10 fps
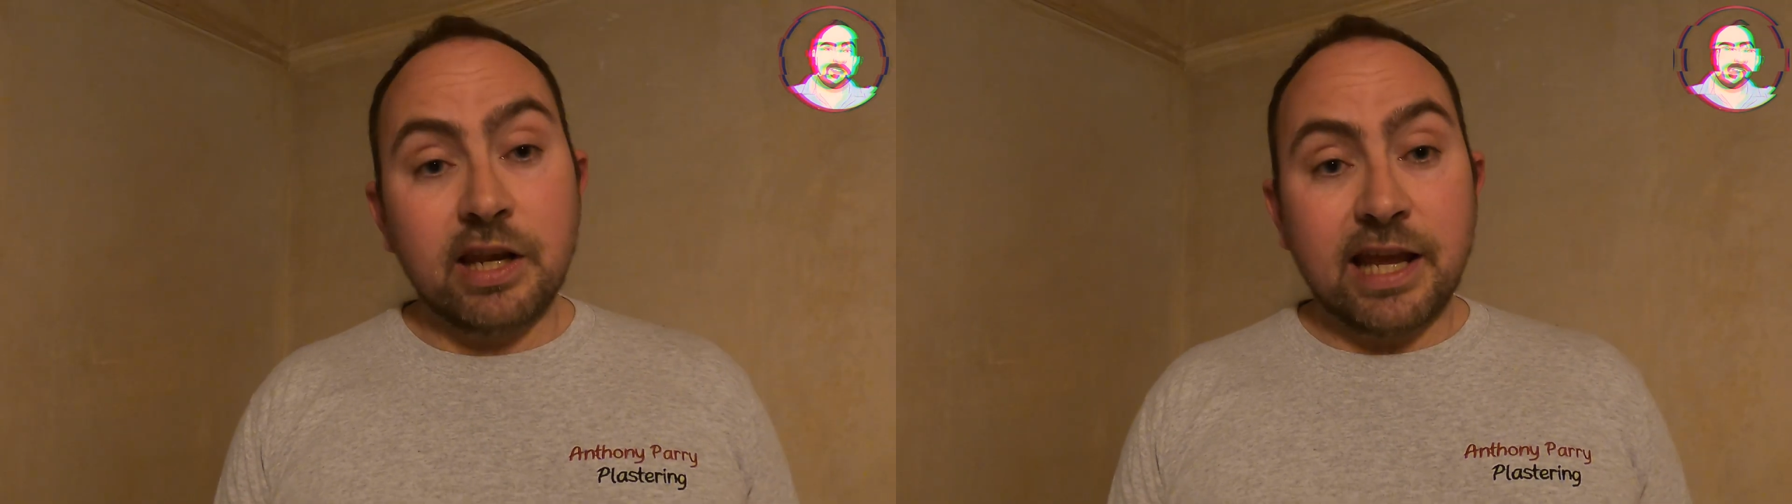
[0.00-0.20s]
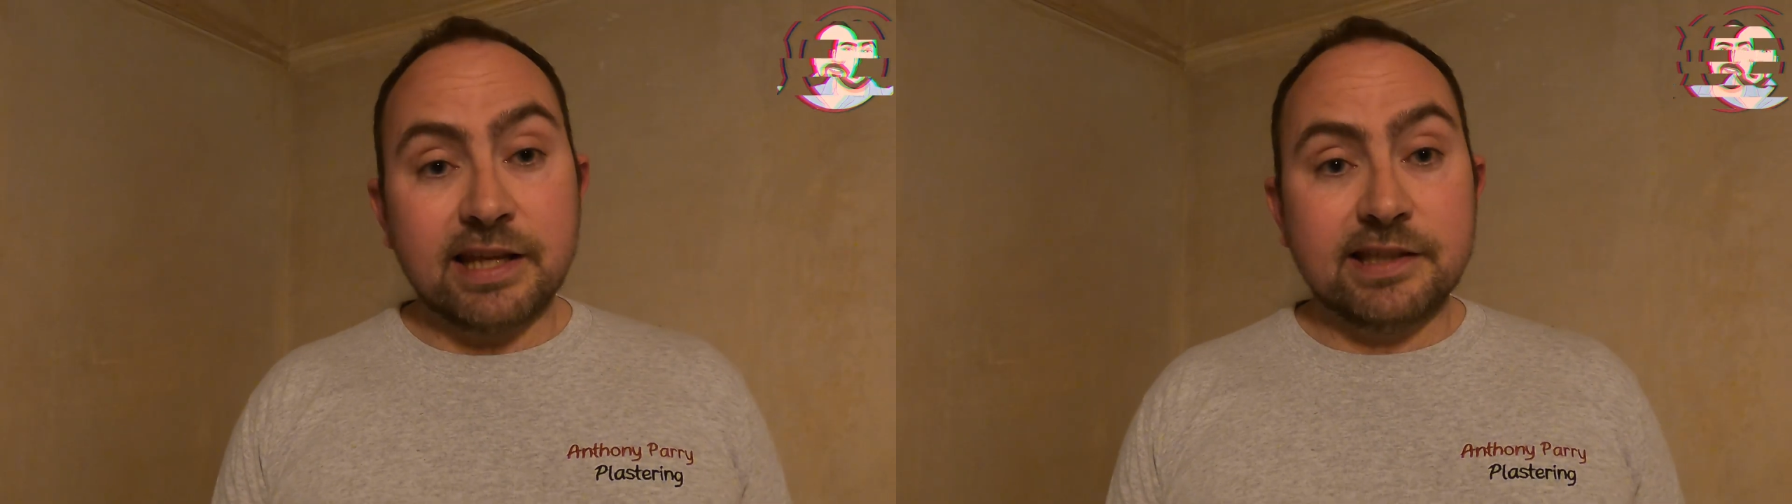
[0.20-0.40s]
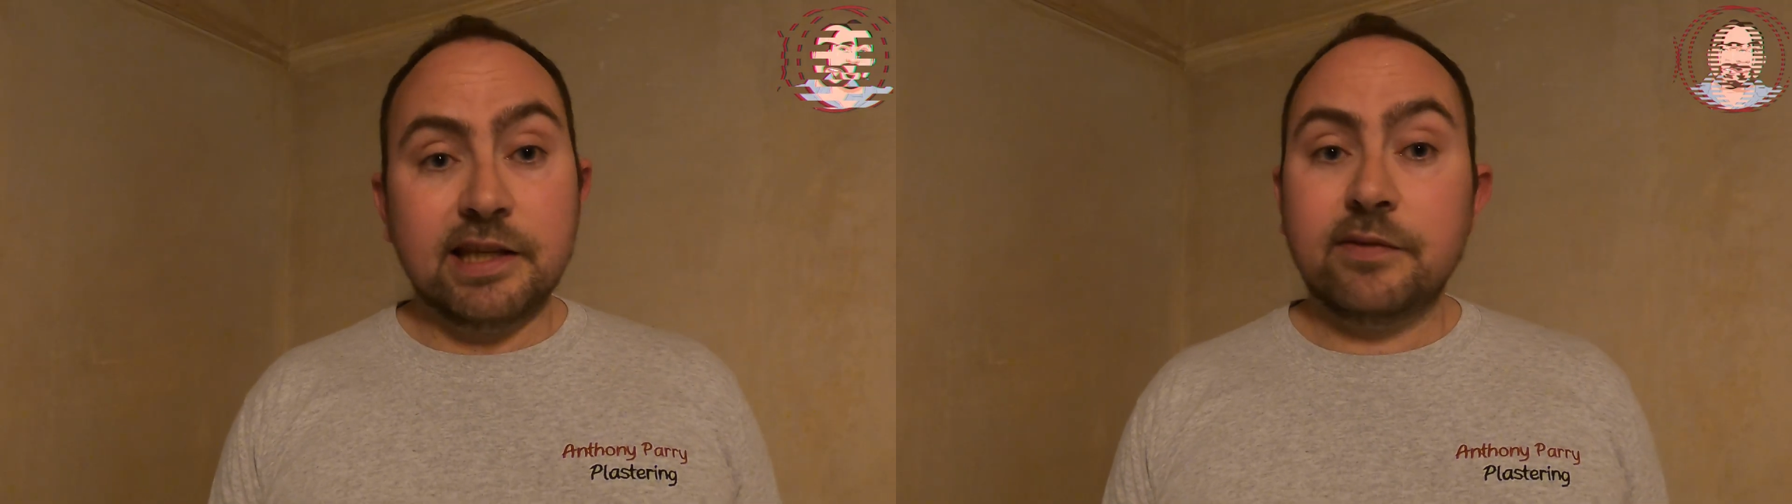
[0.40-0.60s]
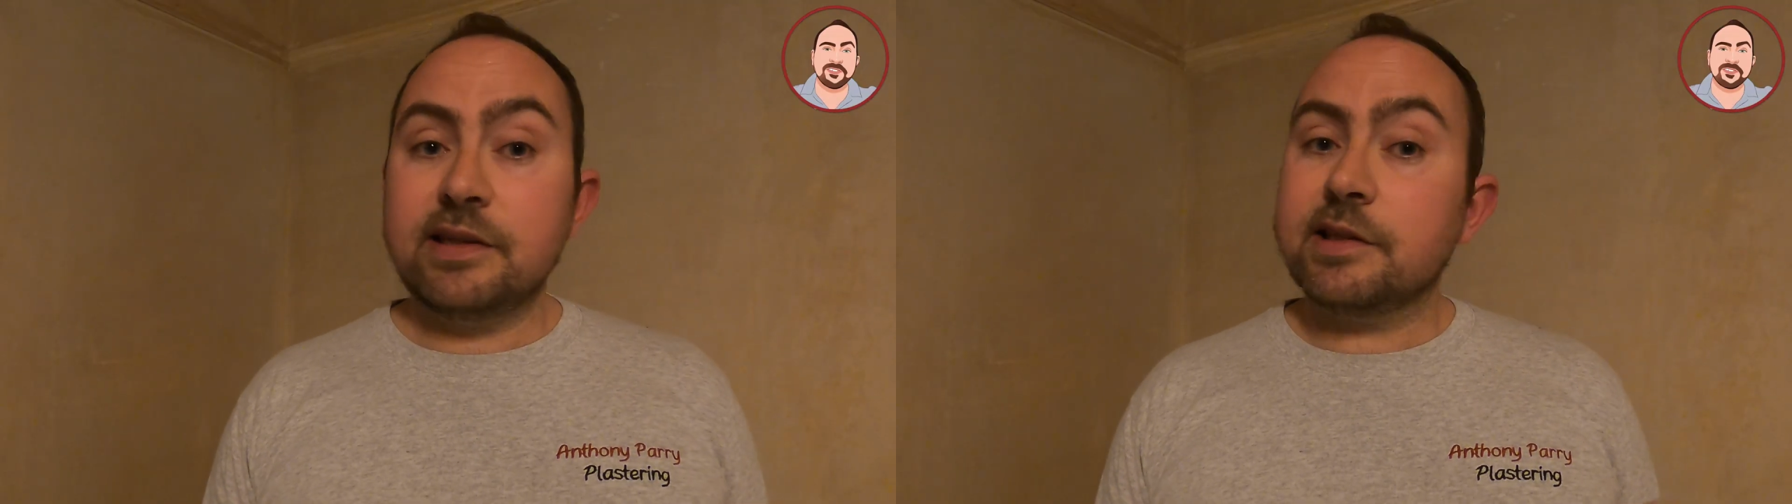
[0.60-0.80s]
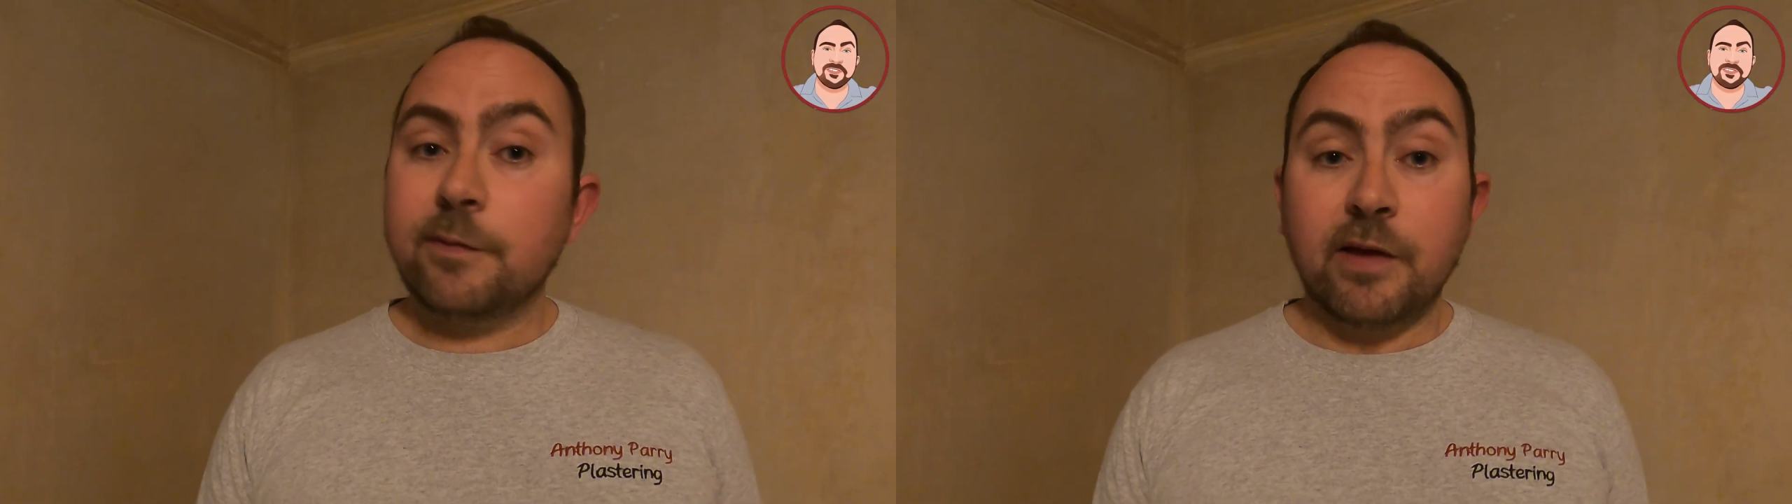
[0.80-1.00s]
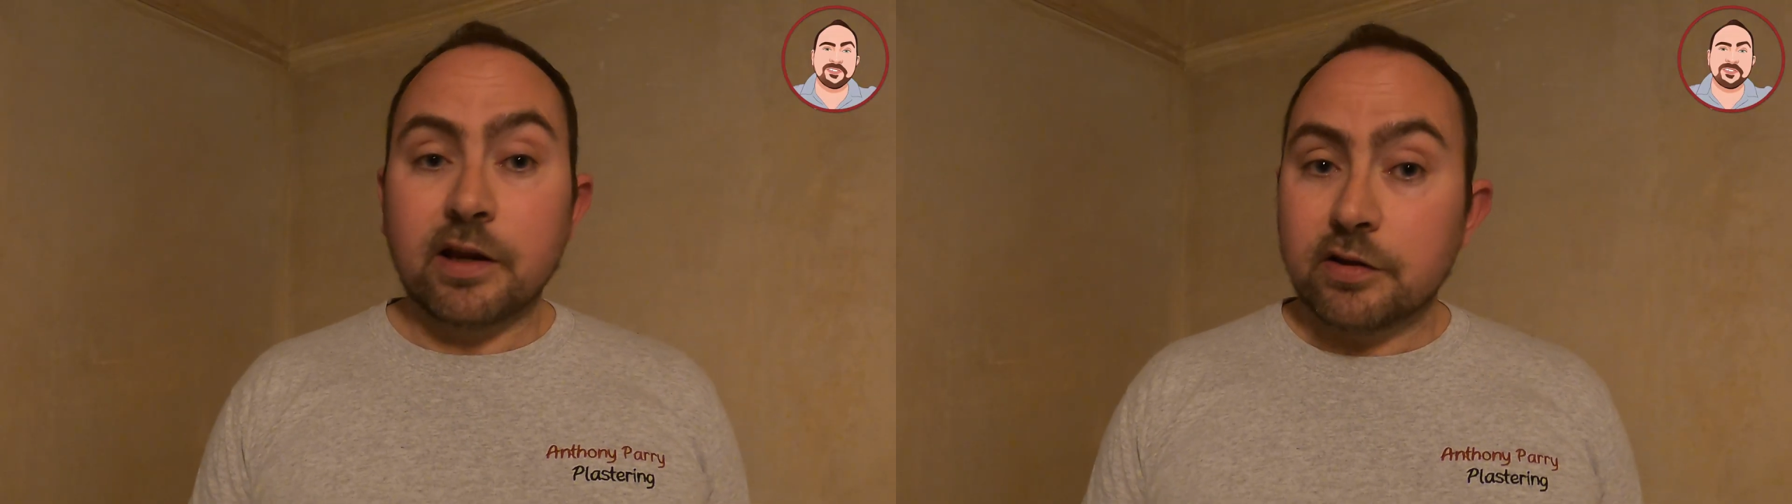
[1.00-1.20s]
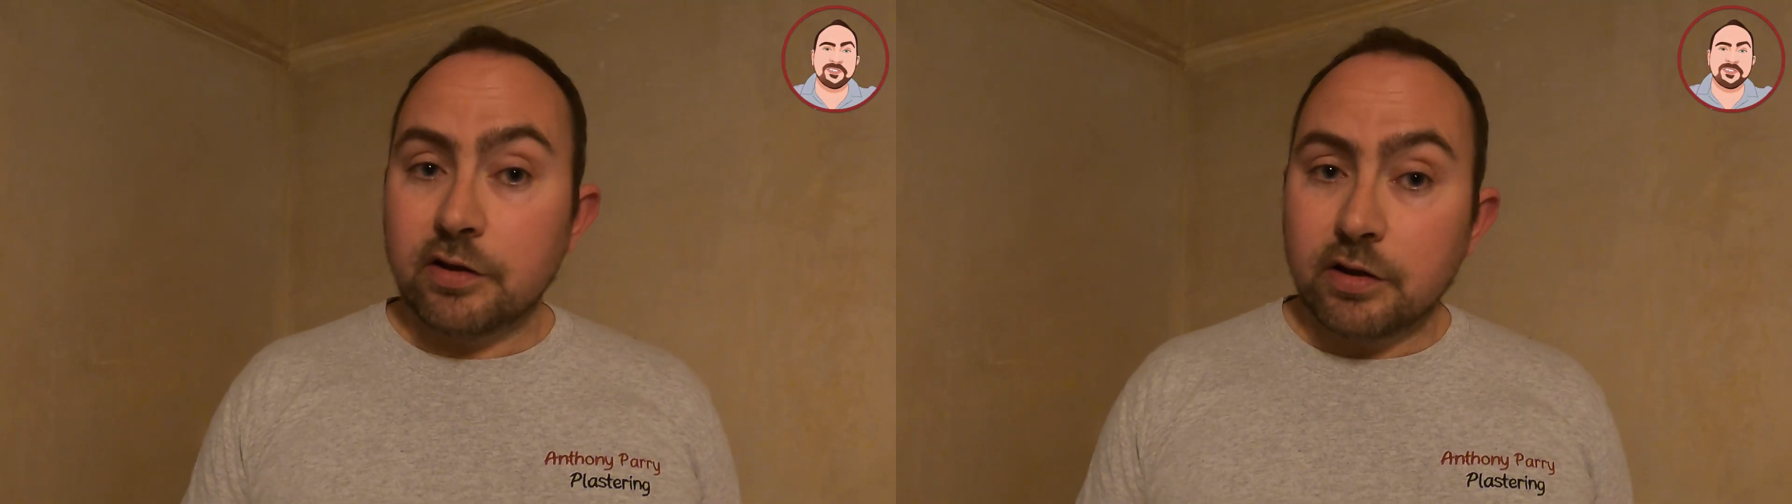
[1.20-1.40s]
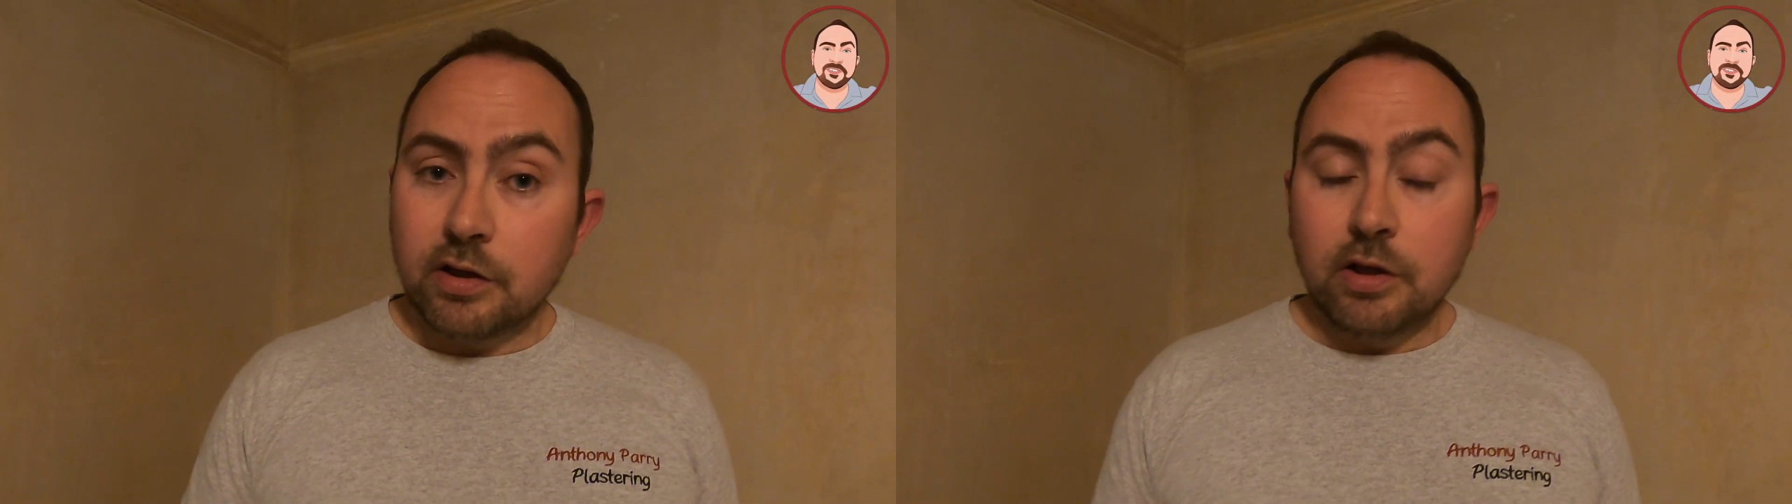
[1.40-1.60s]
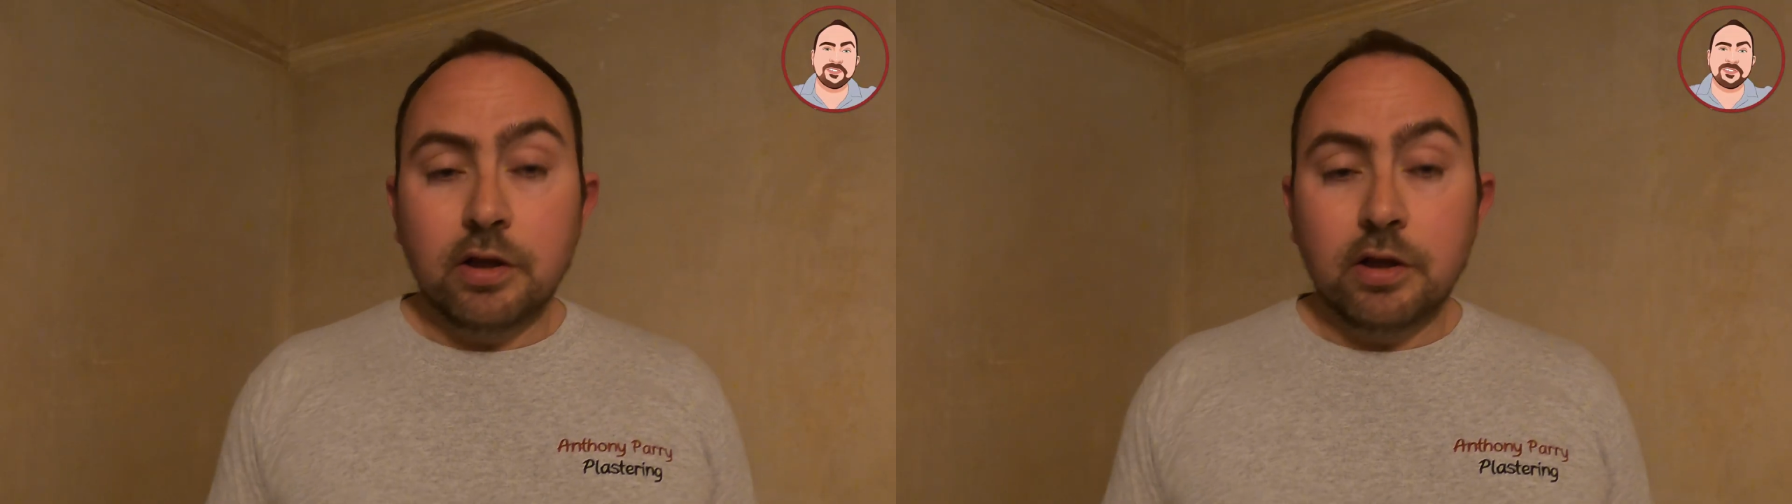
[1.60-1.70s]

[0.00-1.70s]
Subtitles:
negative is the fact that